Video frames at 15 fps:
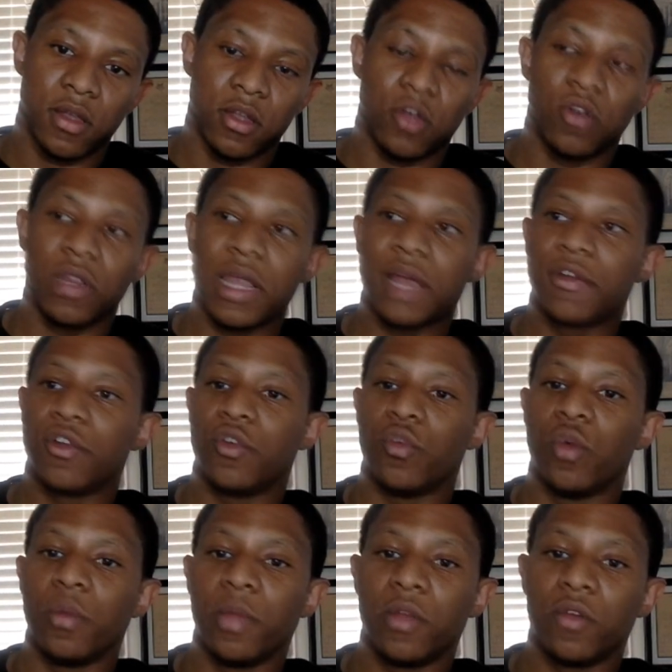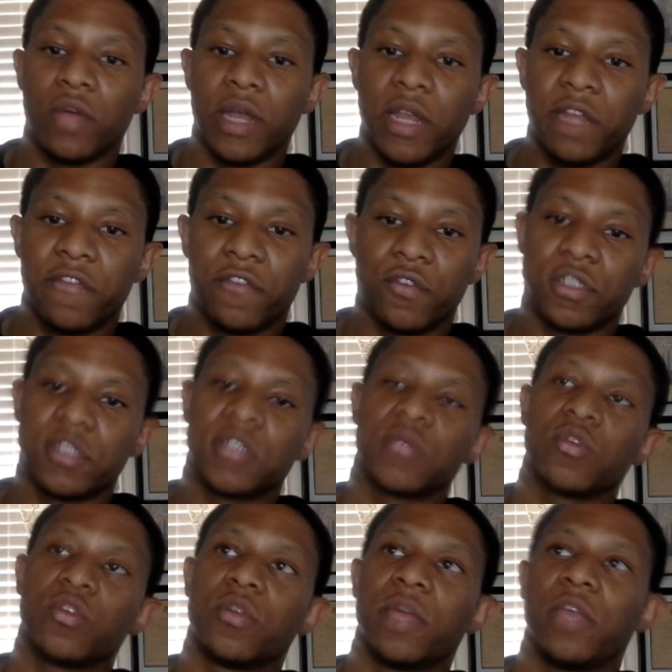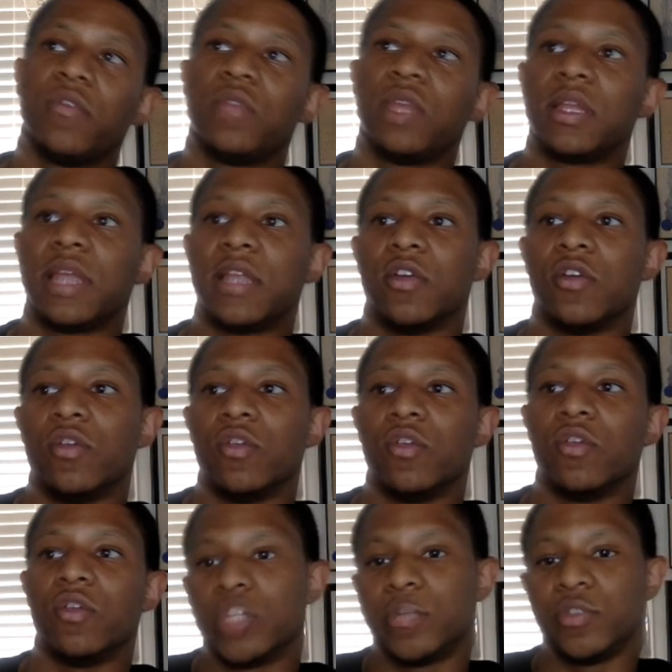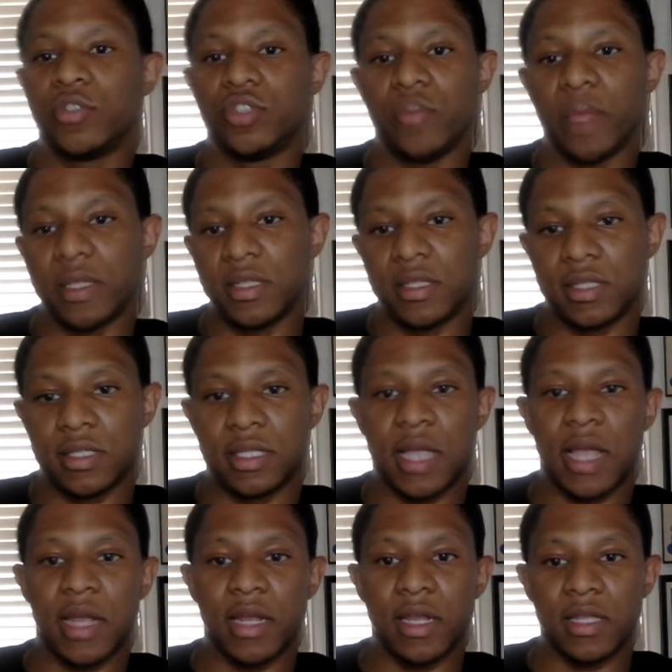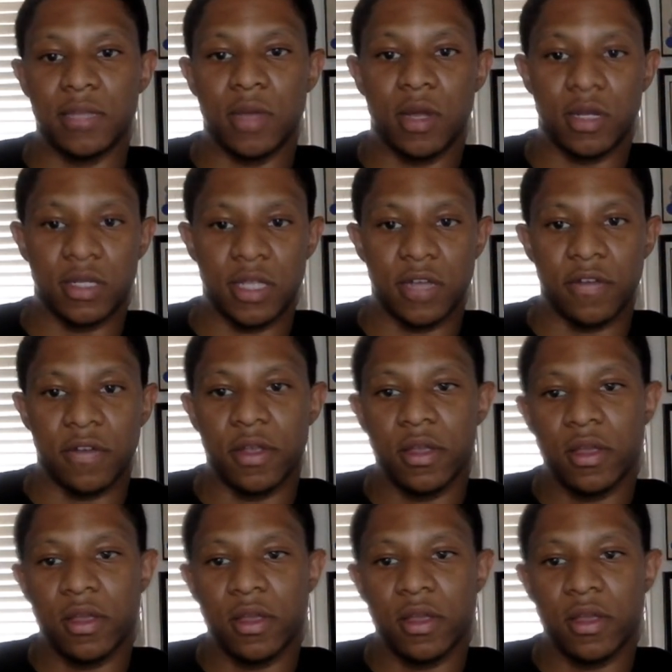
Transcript: Don't allow no woman or any force in this world to make you think that the only contribution you make to society is monetary.